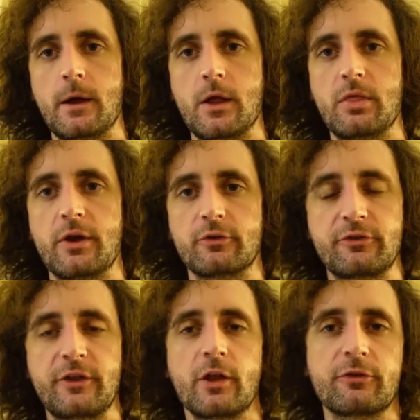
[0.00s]
there's
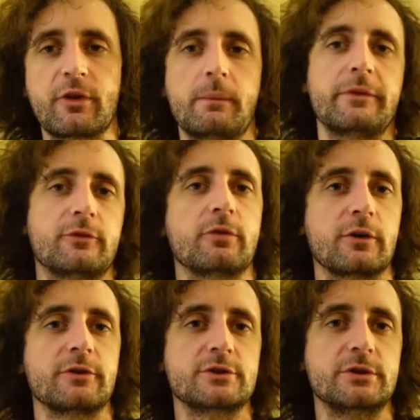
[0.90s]
still some of these
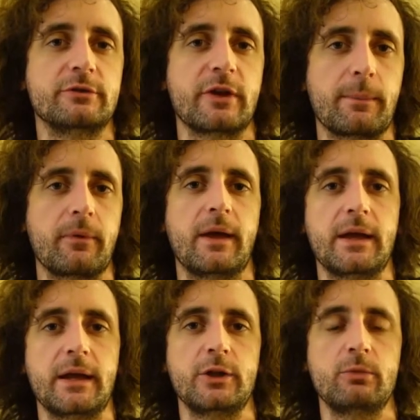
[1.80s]
trust issues at
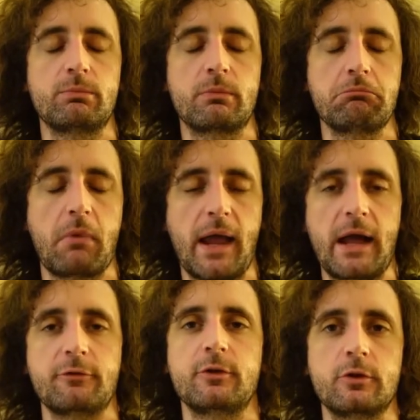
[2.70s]
play, and you
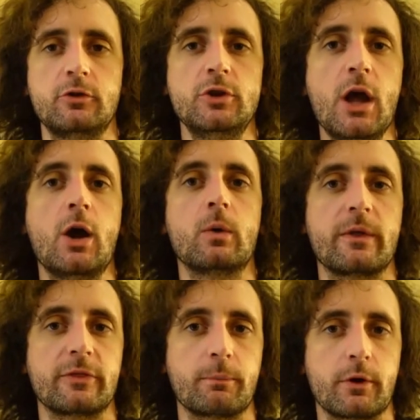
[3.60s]
have to know
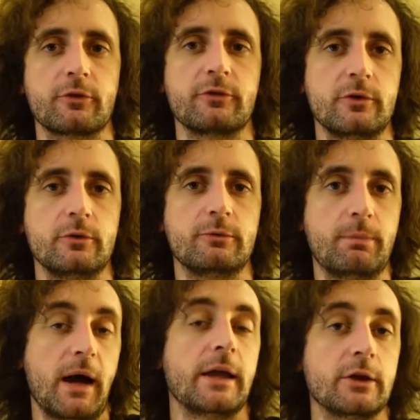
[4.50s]
that the person who is
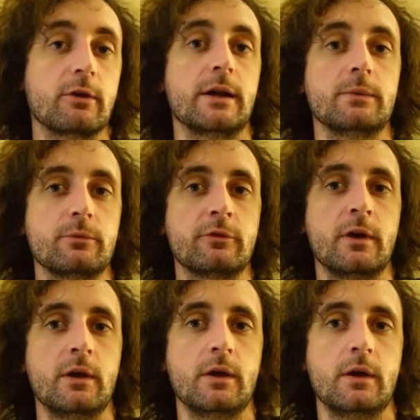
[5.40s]
buying your items
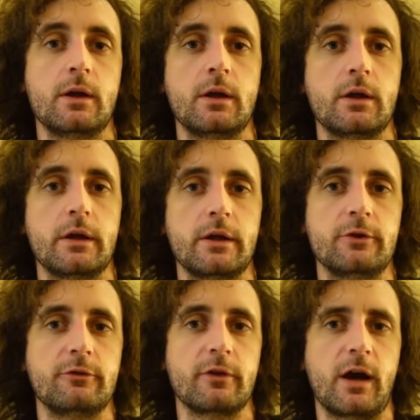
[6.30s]

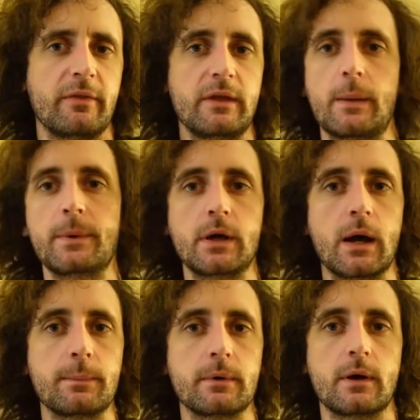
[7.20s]
is on the up and
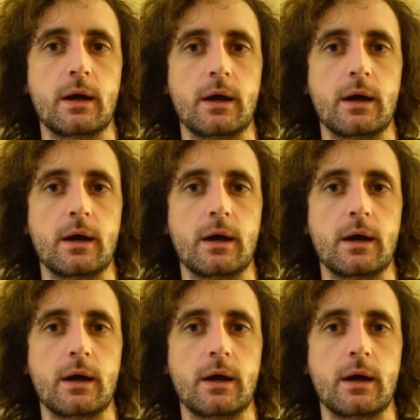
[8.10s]
up